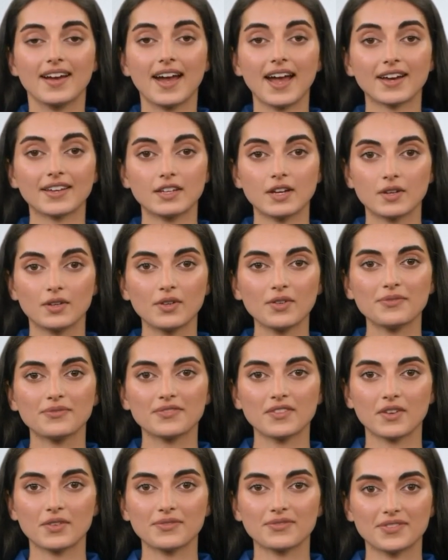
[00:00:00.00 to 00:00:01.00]
and there are a
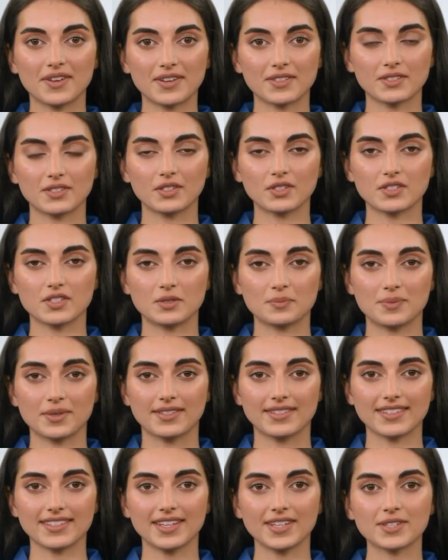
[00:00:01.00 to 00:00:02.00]
few things you should
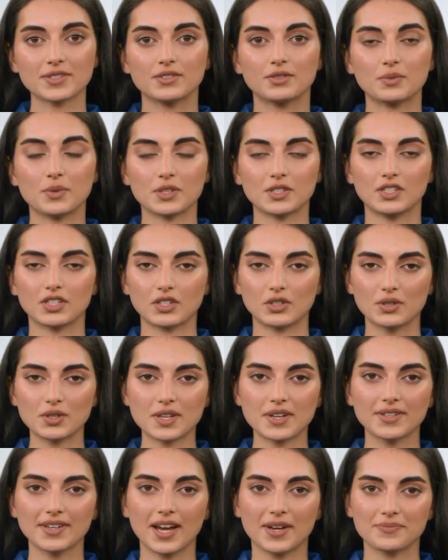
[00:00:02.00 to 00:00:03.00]
consider to ensure
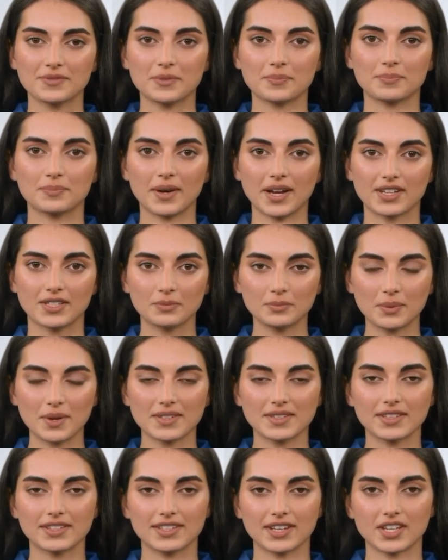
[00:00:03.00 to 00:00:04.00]
you have the best
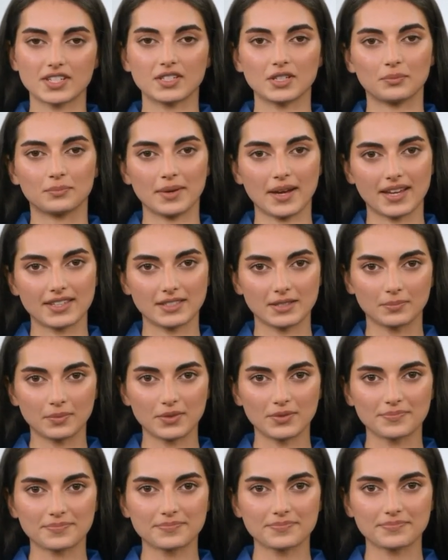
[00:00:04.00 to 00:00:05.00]
presentation possible.